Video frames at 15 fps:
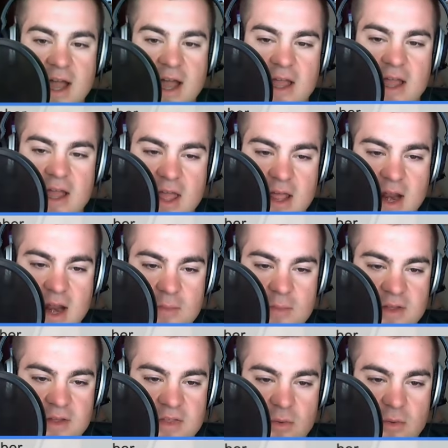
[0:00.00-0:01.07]
and I'm right
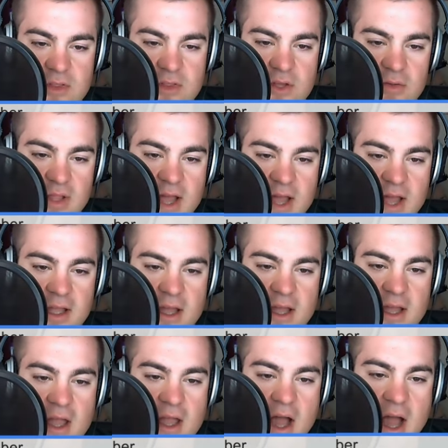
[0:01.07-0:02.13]
there with you. Like,
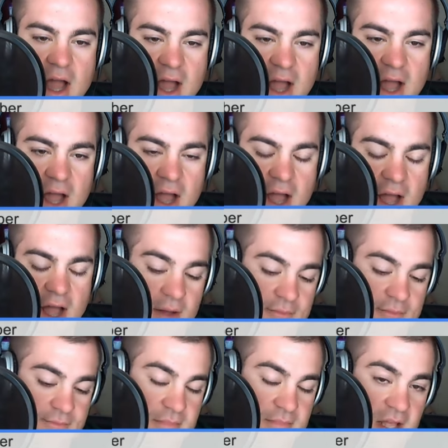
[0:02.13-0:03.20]
I
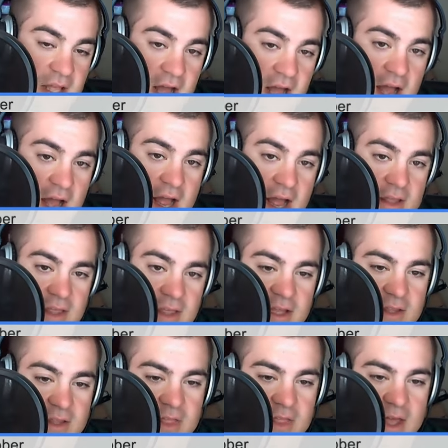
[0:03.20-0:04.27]
think
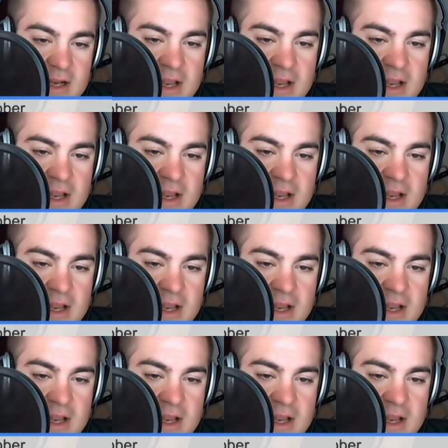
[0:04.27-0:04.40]
that